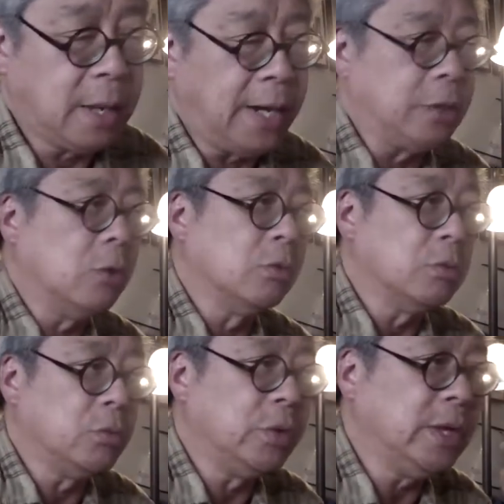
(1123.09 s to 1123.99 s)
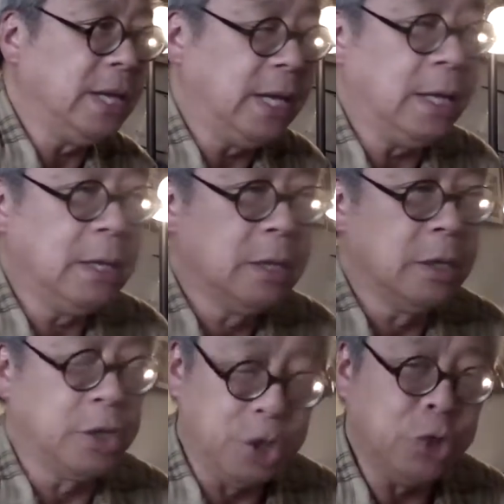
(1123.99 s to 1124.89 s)
I don't really
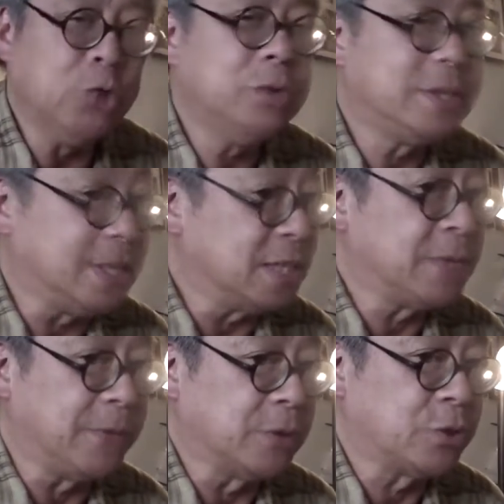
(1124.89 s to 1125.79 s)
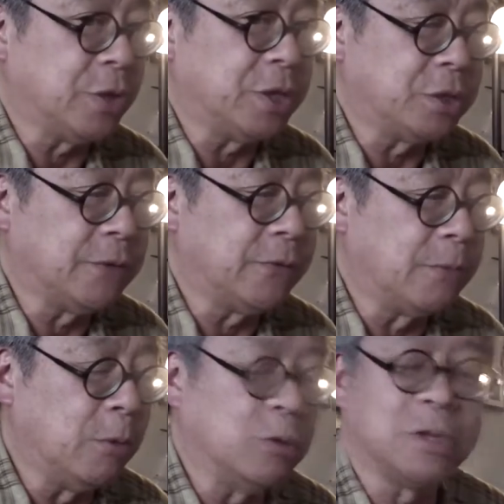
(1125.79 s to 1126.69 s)
use this filtration
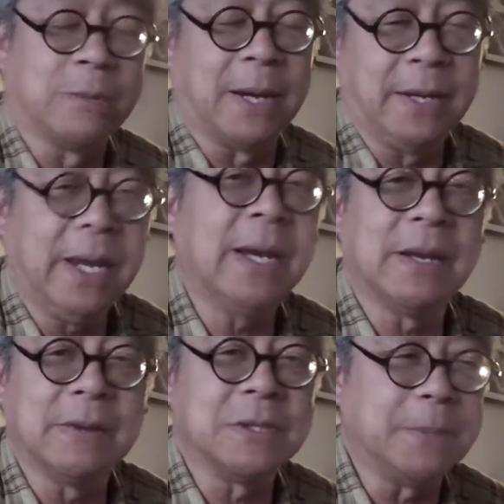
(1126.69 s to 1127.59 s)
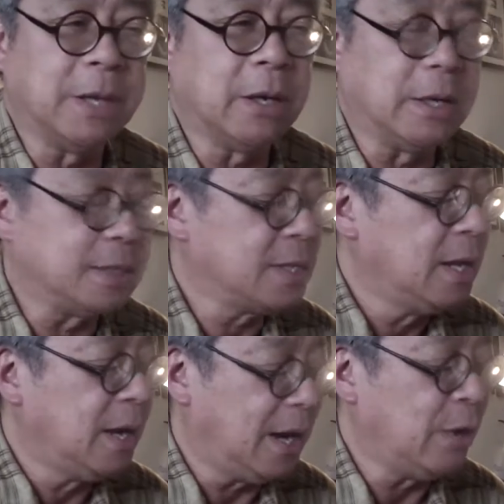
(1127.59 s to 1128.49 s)
for most of my negatives because
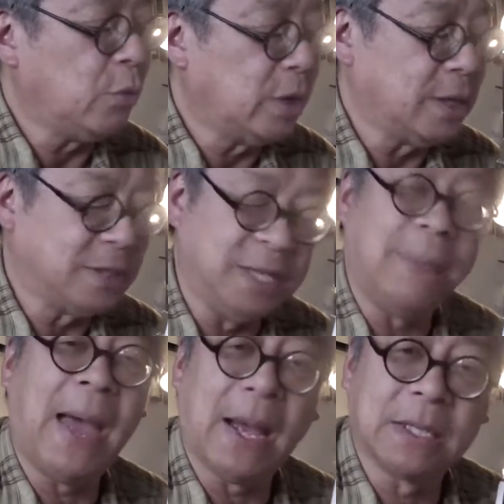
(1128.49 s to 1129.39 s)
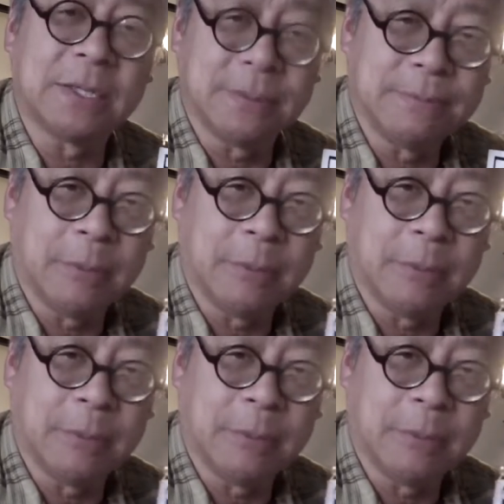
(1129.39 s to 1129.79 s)
I want a Dmax